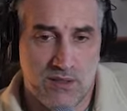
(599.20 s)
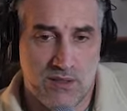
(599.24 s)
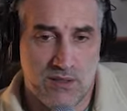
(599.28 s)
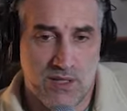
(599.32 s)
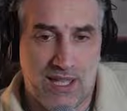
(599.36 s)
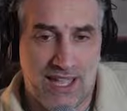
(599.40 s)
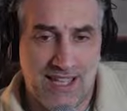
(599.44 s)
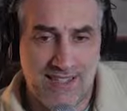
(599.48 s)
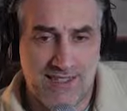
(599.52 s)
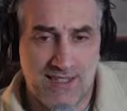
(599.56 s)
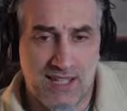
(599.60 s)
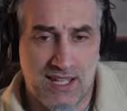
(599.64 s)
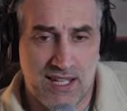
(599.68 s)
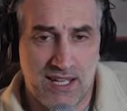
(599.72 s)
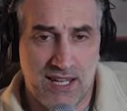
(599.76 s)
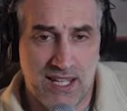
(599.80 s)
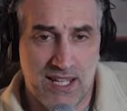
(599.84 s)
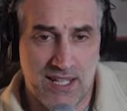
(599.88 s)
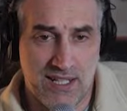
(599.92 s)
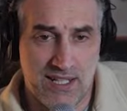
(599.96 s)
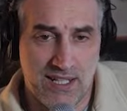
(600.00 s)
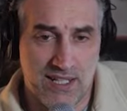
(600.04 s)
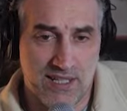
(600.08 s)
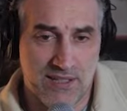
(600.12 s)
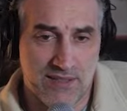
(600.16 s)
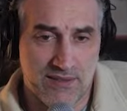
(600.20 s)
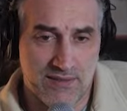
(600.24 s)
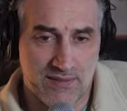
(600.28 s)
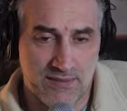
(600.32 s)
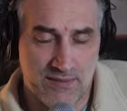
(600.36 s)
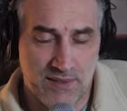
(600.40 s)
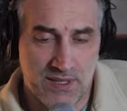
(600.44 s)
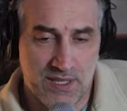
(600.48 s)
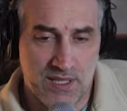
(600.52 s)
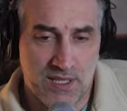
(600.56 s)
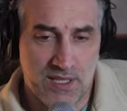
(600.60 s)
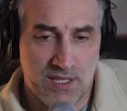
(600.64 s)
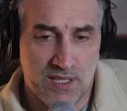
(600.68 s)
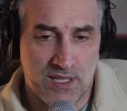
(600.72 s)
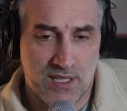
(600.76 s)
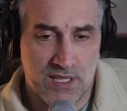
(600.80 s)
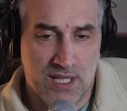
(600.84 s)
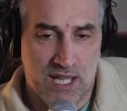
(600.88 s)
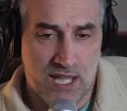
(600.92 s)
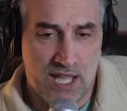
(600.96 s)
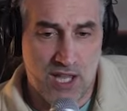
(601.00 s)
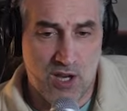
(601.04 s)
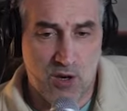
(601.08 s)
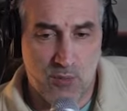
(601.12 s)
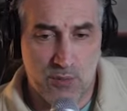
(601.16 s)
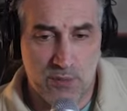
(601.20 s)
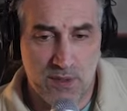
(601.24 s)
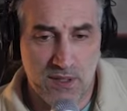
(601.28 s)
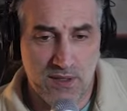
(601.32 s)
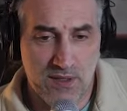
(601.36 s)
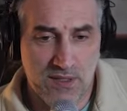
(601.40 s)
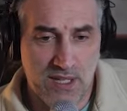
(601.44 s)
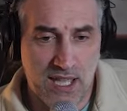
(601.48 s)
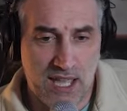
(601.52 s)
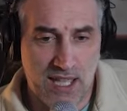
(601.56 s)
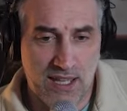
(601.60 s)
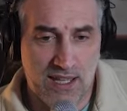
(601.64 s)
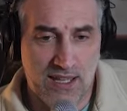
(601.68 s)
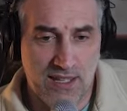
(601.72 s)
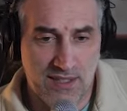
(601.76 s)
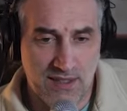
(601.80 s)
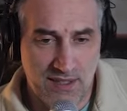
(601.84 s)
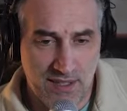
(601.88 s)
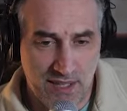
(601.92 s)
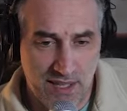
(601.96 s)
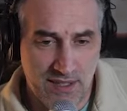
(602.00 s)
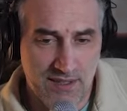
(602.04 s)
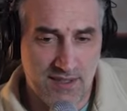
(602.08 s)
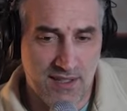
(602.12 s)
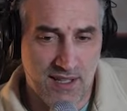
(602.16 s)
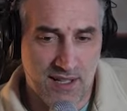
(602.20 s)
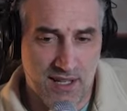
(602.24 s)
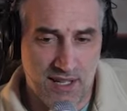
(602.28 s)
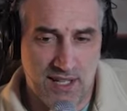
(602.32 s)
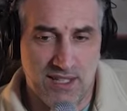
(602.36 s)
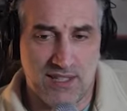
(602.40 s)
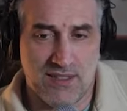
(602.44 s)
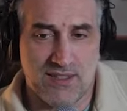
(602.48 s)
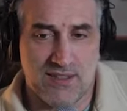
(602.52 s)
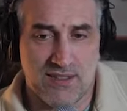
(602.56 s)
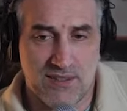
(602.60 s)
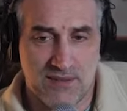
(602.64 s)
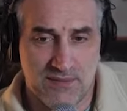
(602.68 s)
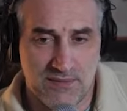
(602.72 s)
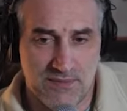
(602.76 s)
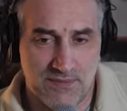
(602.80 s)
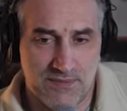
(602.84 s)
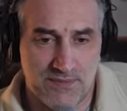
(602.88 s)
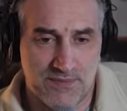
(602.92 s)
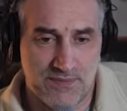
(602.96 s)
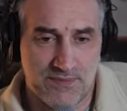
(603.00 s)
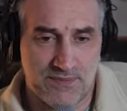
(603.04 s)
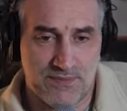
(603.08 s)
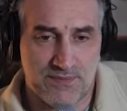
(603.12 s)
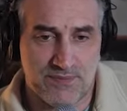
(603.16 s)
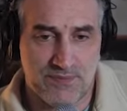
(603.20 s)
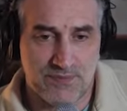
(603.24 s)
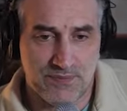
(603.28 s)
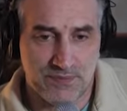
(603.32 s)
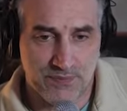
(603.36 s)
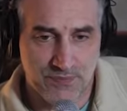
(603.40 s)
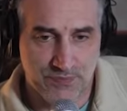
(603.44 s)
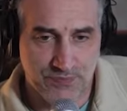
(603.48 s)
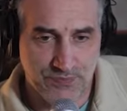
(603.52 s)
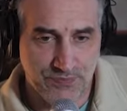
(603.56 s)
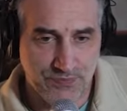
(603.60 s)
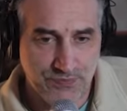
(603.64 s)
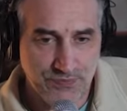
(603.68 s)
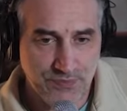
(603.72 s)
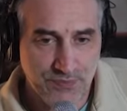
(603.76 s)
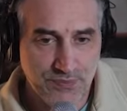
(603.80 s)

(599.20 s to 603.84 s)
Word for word: escalating. I hope this guy can de-escalate. It's like